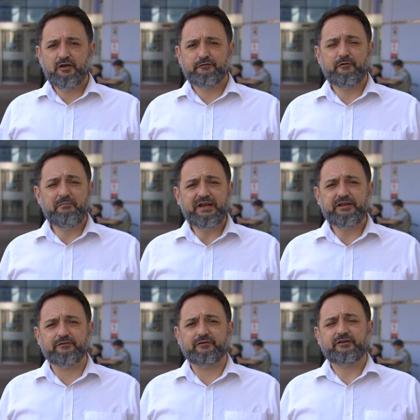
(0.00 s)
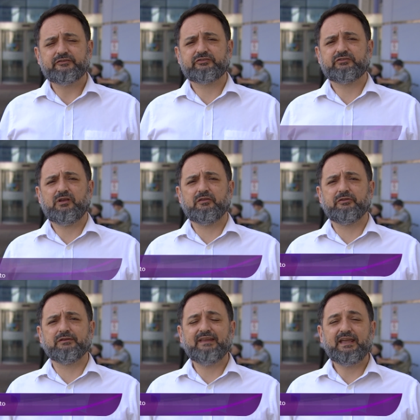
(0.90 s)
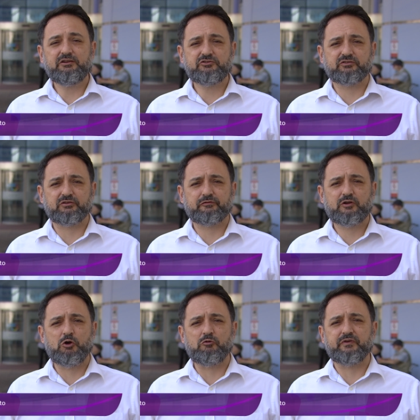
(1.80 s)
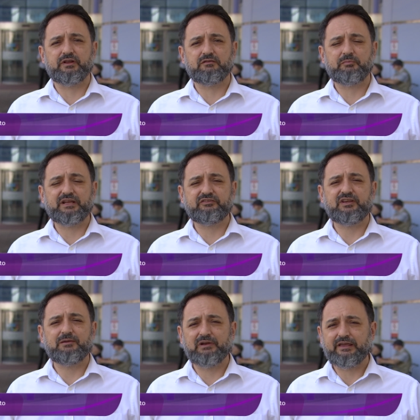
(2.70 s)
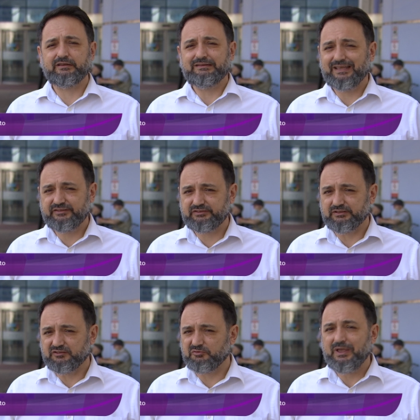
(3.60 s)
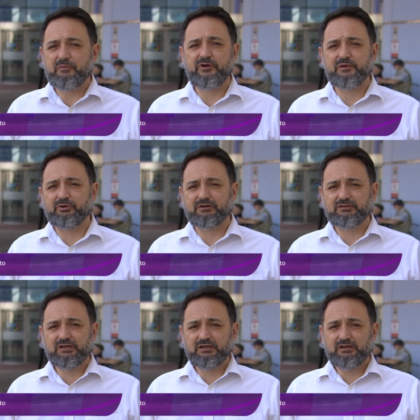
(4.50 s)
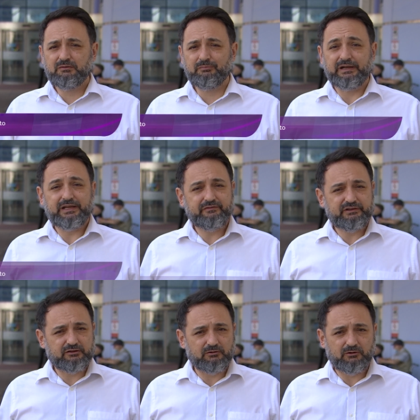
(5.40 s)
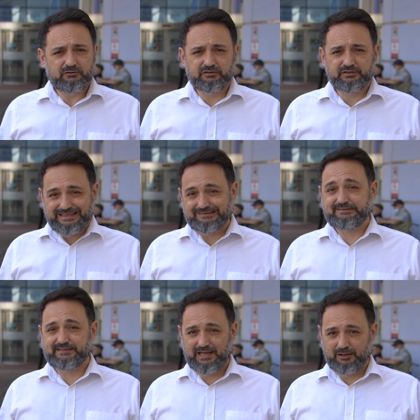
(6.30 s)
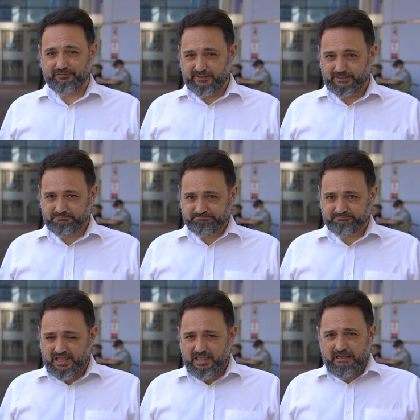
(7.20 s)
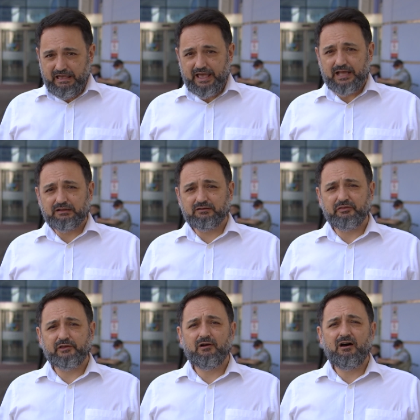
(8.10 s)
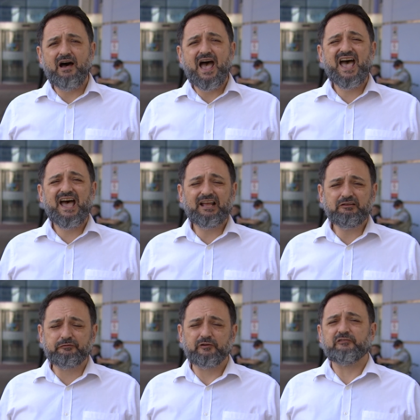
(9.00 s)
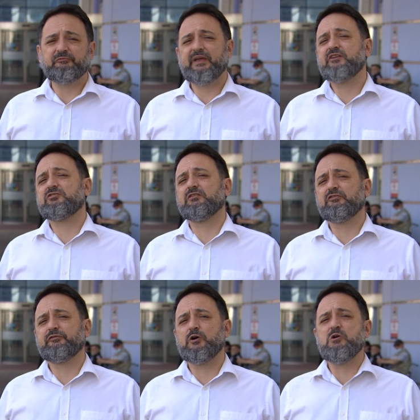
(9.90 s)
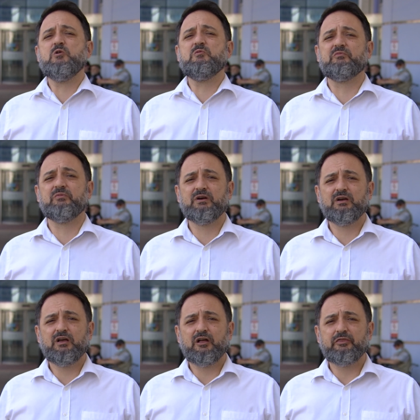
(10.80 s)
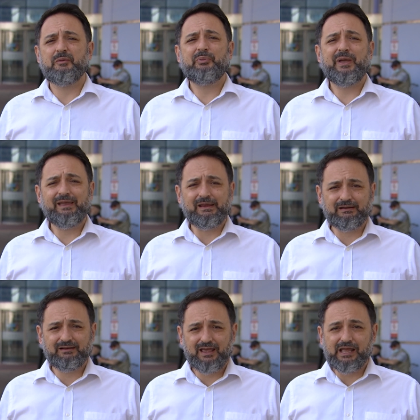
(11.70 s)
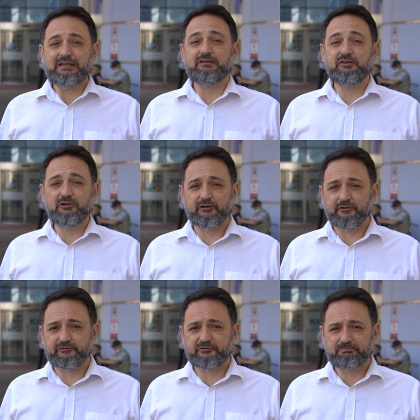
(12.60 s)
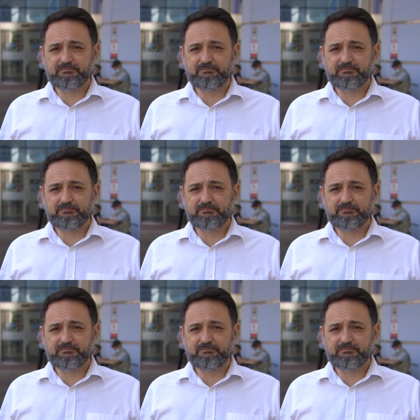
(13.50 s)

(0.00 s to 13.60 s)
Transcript: For many of us, the dangers of COVID may seem like a distant memory, but believe it or not, it's still out there. And there are a handful of patients for whom the pain endures.